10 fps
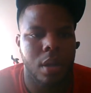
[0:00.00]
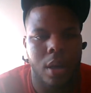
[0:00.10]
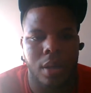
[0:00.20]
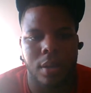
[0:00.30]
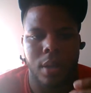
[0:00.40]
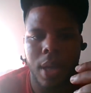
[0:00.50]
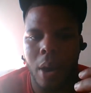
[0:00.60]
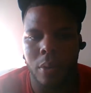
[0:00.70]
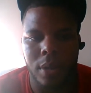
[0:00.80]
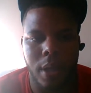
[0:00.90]
because
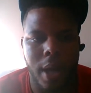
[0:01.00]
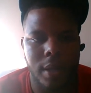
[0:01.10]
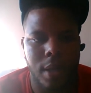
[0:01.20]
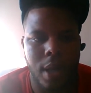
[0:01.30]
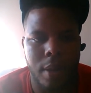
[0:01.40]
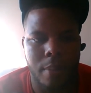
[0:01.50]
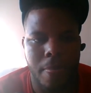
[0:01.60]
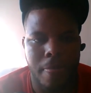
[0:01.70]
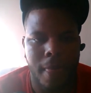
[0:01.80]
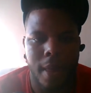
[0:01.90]
that was the last
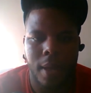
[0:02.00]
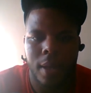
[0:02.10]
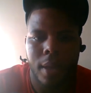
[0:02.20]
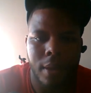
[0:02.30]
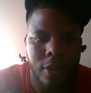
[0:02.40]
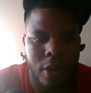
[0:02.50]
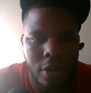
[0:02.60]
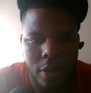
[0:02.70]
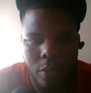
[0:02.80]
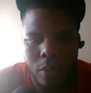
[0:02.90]
time the
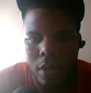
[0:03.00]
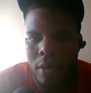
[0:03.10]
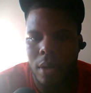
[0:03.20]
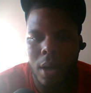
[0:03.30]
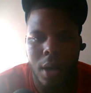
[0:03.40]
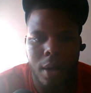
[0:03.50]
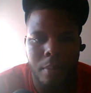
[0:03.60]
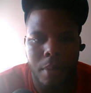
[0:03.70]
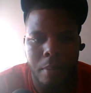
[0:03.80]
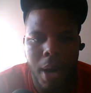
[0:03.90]
Chargers won.
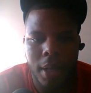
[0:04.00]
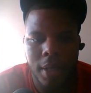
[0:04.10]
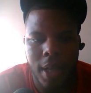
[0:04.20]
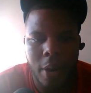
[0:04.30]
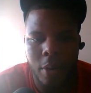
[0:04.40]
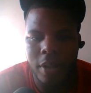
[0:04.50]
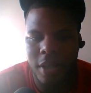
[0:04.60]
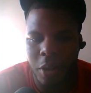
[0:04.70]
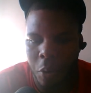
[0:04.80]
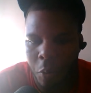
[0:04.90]
Miley
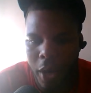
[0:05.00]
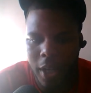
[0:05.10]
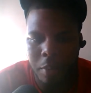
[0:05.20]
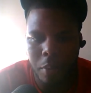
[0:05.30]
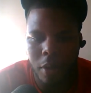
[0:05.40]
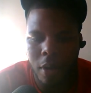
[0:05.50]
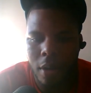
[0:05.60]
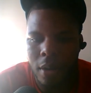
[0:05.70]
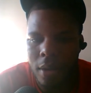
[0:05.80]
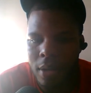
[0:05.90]
Cyrus, Wrecking
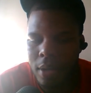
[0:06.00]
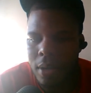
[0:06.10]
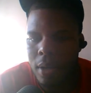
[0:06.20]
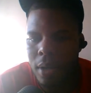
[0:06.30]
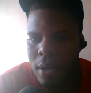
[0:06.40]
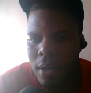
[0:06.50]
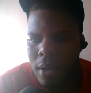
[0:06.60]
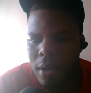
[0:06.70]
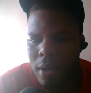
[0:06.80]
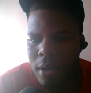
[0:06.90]
Ball.
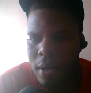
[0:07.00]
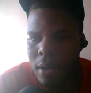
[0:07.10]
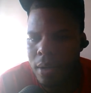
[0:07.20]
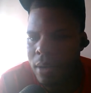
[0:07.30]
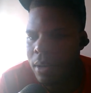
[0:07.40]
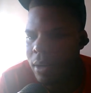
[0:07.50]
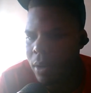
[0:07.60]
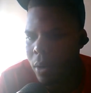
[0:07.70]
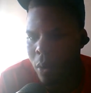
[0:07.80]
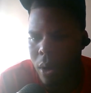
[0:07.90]

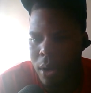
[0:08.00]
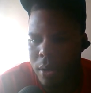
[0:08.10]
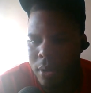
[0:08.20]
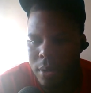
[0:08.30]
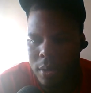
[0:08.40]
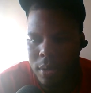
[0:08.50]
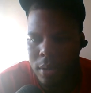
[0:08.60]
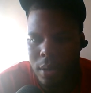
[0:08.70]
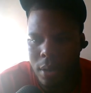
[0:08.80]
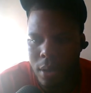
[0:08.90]
Who else?